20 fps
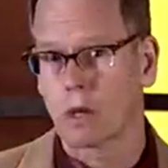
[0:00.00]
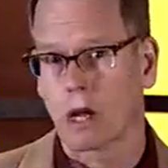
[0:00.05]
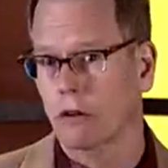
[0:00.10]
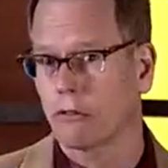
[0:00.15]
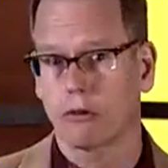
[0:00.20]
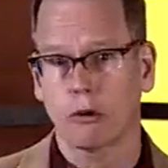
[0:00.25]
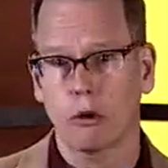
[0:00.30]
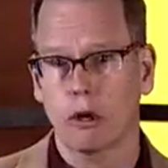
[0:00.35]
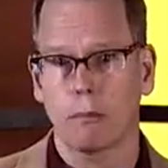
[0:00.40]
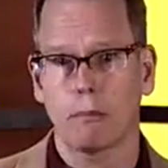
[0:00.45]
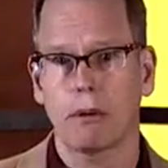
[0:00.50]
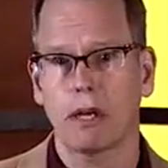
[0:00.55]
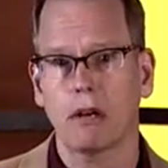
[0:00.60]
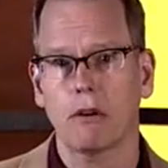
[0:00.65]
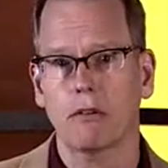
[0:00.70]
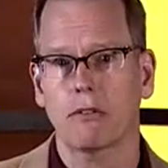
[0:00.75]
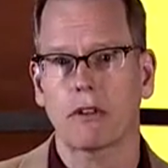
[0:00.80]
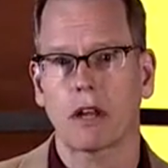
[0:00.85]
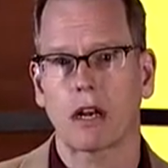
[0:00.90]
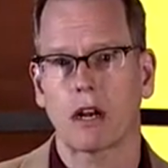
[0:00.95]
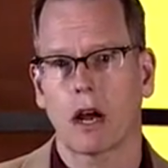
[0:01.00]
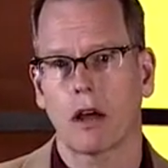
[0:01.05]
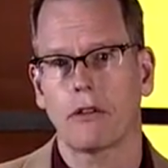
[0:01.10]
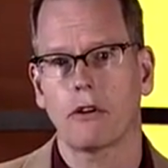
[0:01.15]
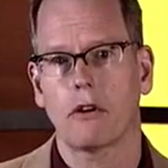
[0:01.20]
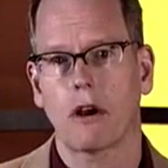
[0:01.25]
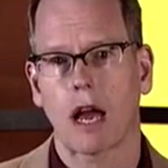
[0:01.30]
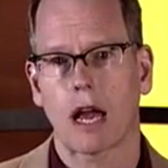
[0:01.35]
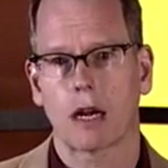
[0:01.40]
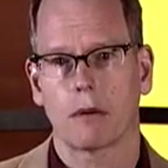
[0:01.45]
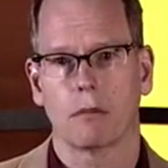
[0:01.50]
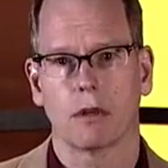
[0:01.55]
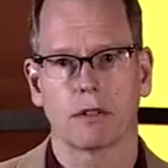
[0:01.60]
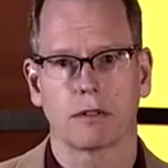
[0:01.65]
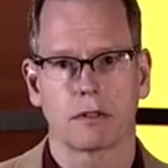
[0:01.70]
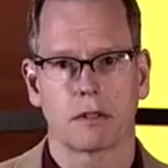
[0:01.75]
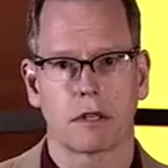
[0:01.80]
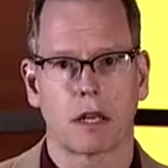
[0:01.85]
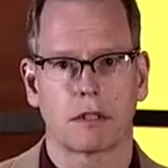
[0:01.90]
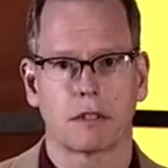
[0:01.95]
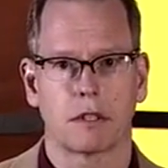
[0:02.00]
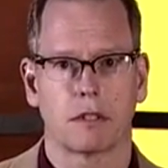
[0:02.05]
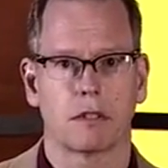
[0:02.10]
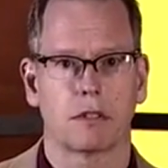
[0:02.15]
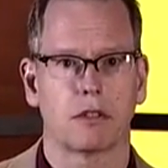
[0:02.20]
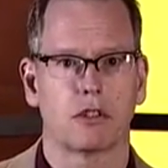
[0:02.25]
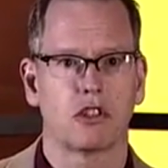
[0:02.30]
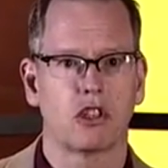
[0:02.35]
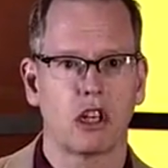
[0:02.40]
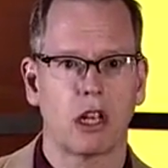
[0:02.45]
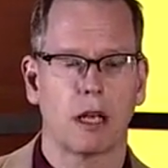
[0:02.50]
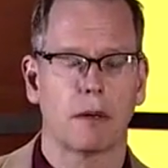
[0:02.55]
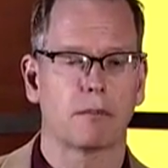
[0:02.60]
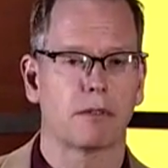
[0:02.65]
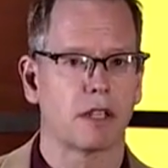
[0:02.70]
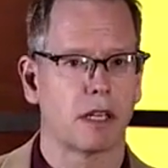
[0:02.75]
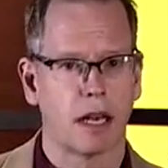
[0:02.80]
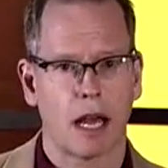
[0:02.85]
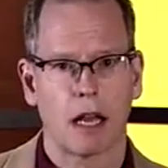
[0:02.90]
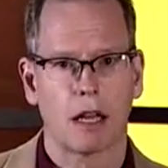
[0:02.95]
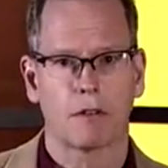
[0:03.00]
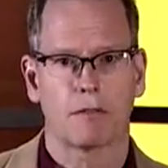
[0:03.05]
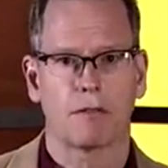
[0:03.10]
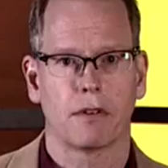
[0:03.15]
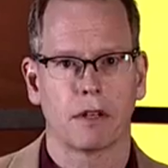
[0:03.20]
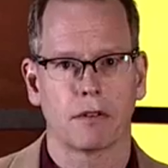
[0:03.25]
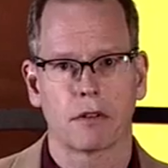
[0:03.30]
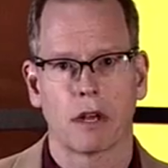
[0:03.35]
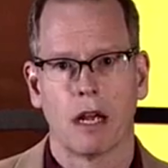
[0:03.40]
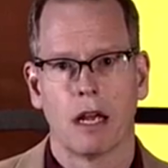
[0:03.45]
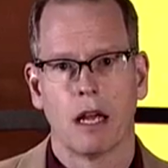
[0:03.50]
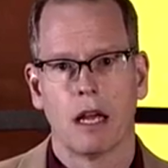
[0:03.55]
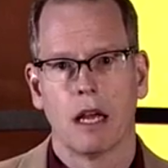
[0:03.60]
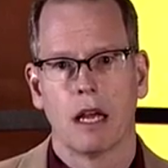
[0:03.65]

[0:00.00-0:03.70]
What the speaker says: So it appears that other animals, such as chimps and elephants,